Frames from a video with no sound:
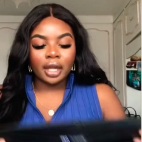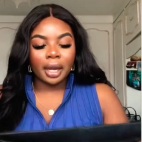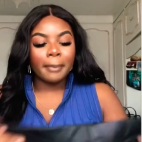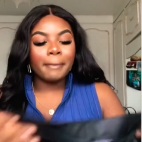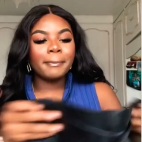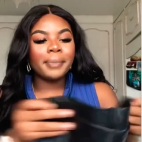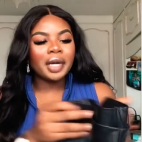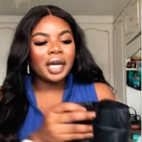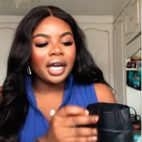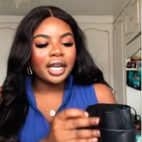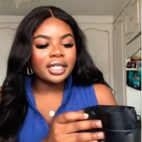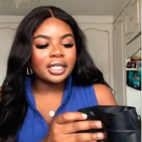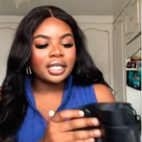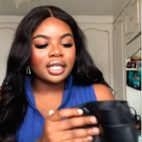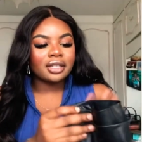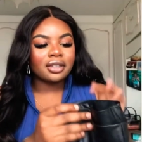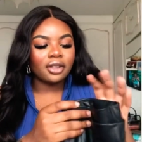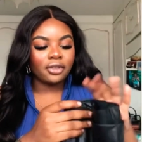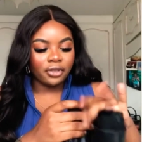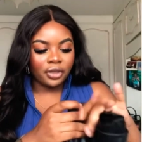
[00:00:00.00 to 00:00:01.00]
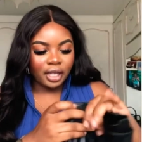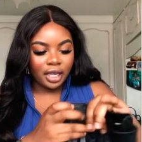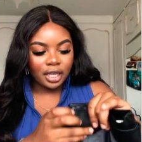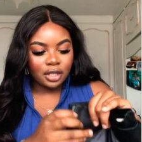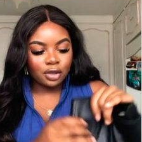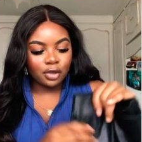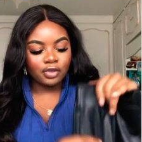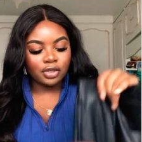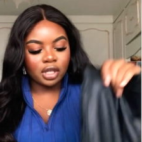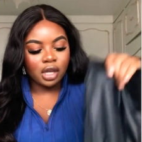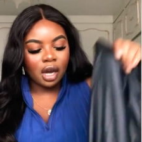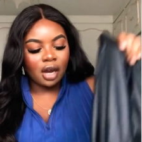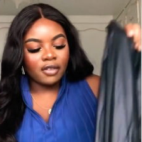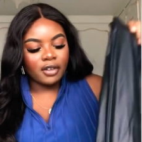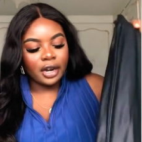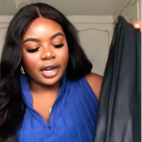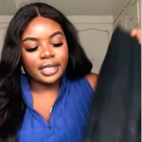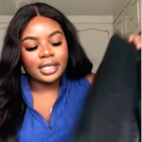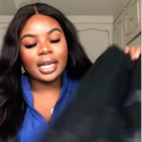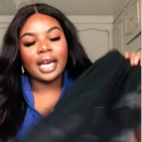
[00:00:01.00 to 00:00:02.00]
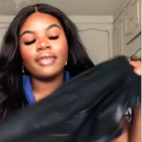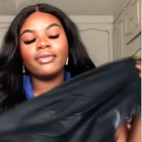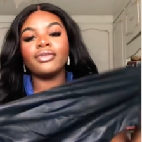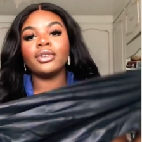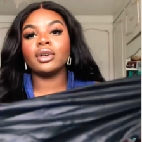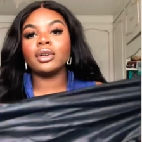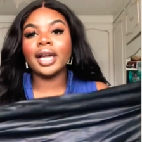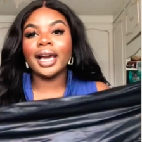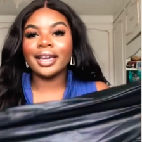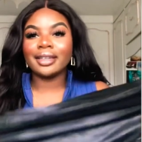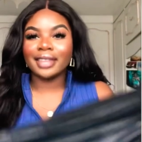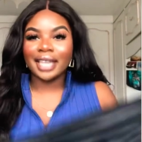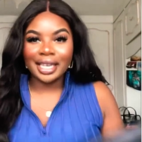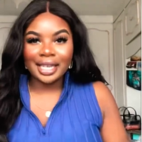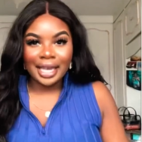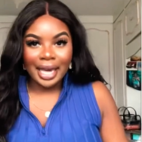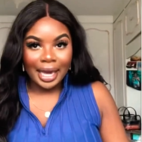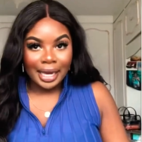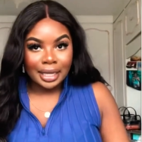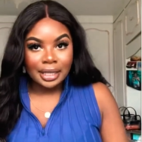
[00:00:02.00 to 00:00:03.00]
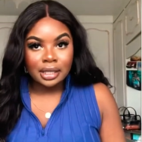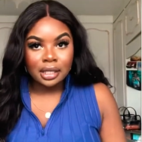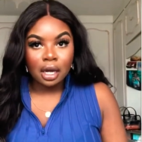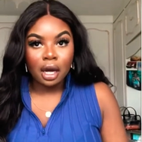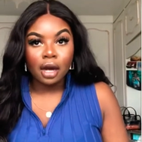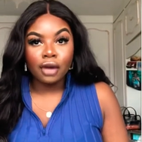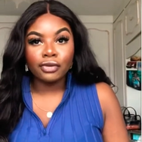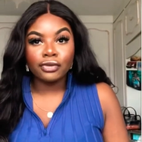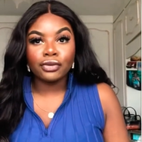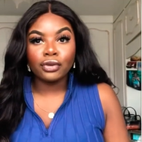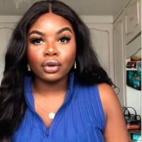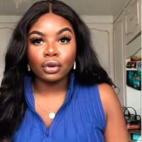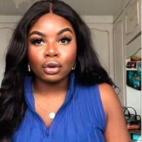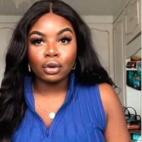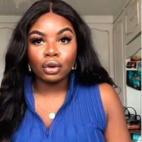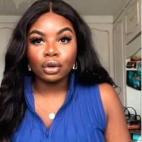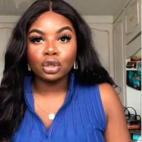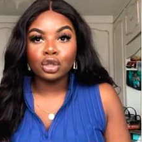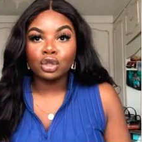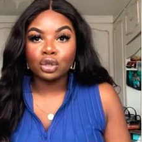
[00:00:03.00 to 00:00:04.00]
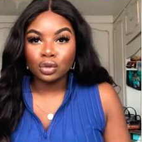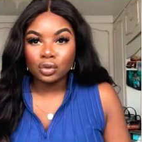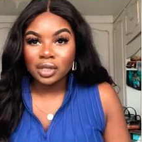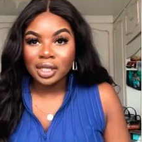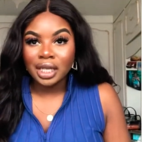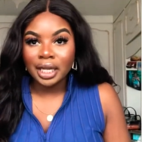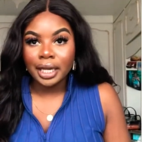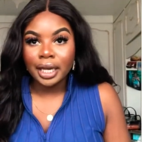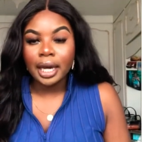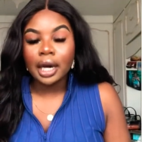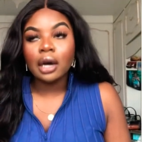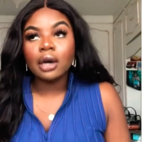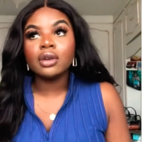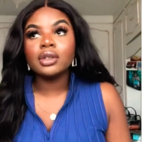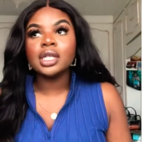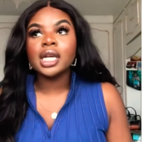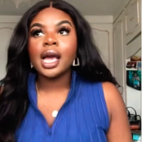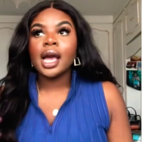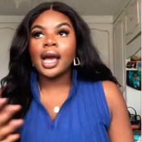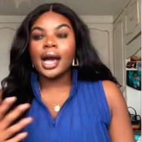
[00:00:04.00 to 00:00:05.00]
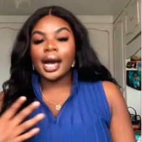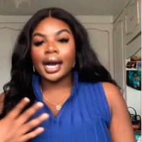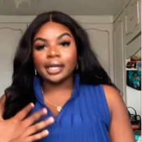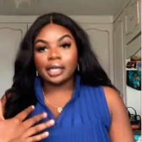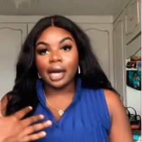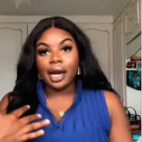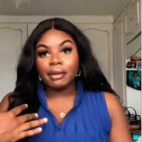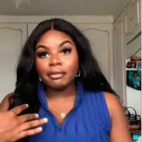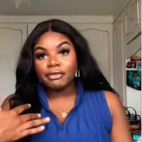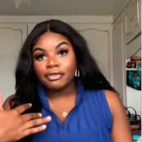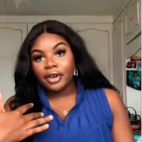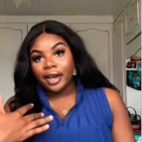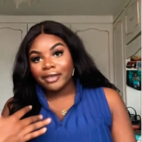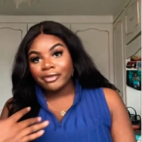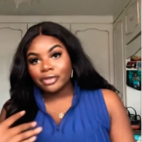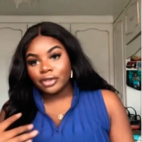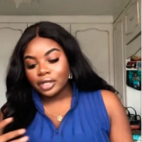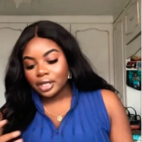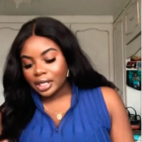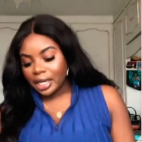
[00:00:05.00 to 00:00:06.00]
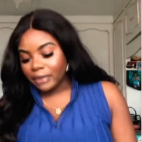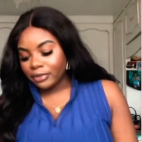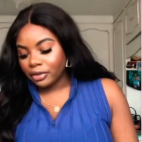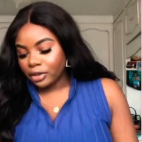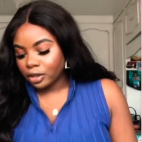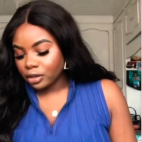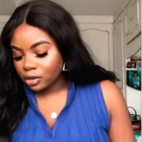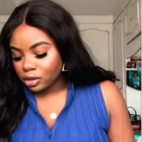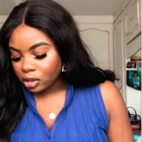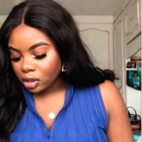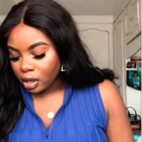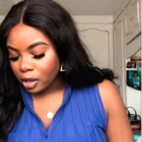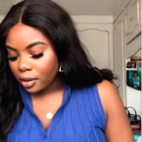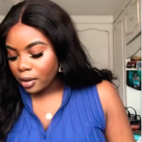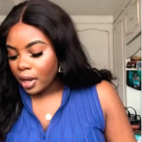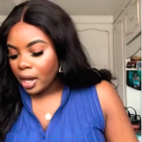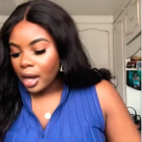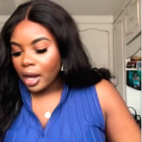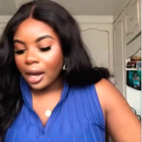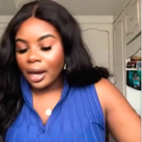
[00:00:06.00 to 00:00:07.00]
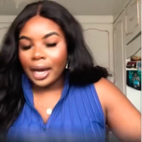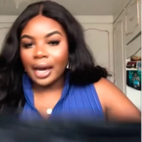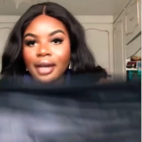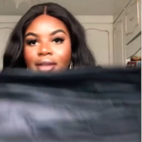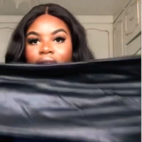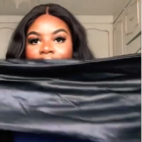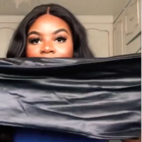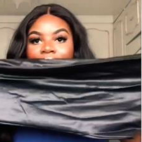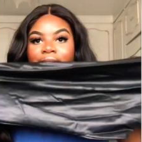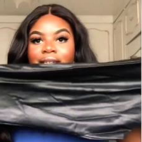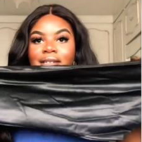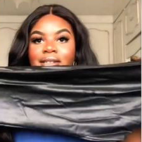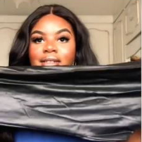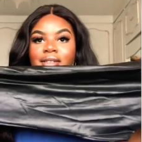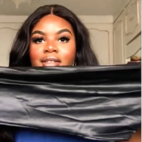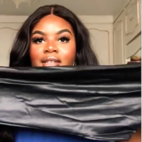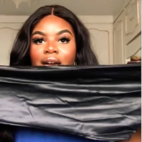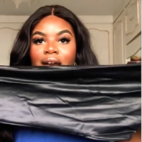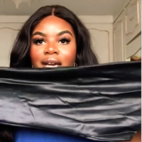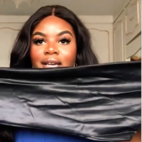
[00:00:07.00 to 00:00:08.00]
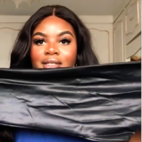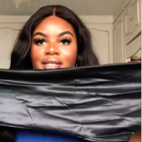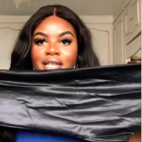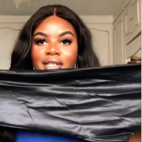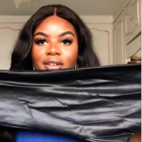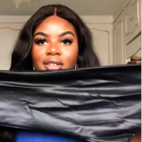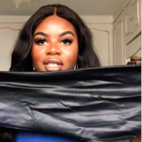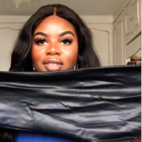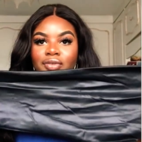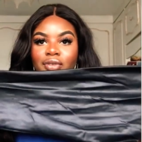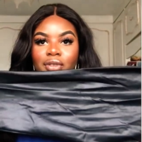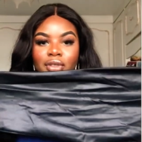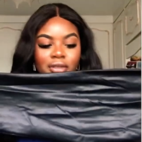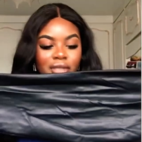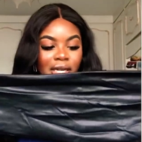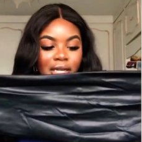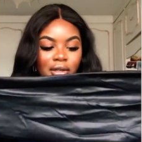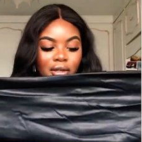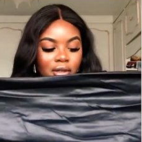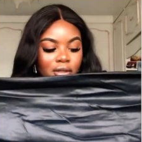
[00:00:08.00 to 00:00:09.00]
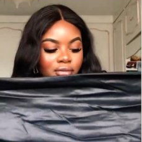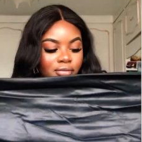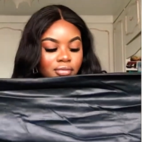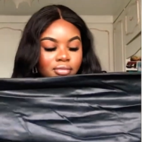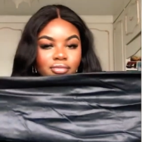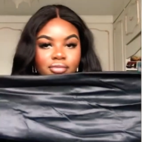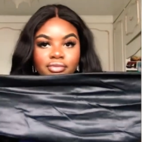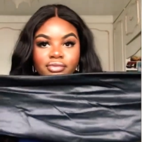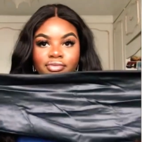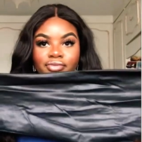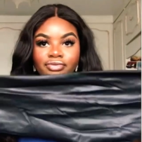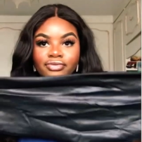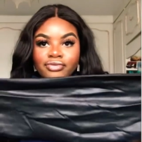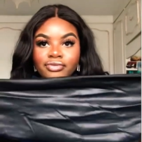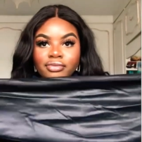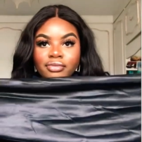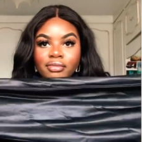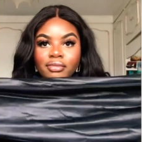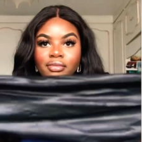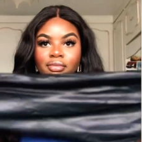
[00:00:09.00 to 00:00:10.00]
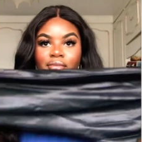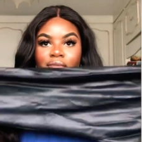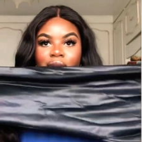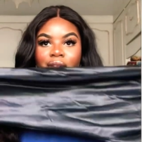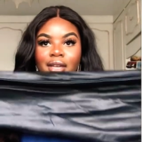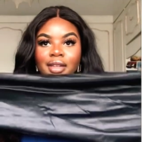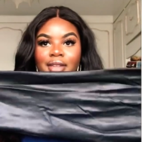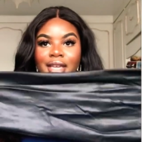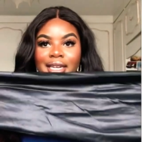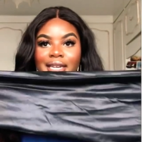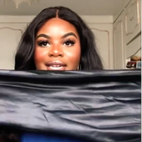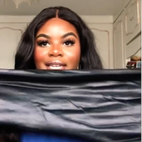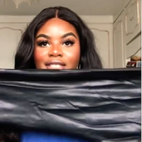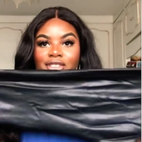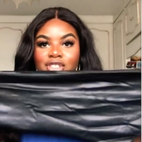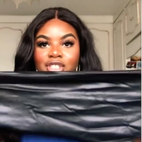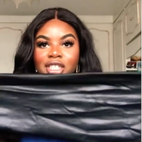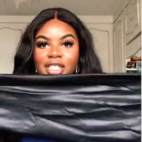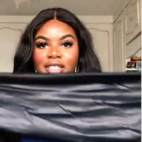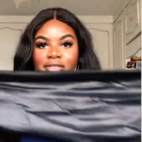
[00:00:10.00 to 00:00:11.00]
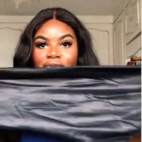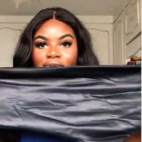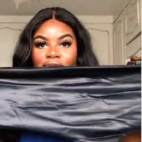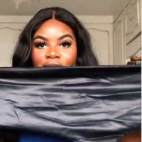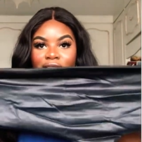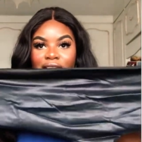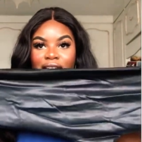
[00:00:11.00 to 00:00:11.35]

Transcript: but the thing is with Zara is I feel like they cater for shorter girls and I'm five foot seven so like guys they don't even look that long they literally fit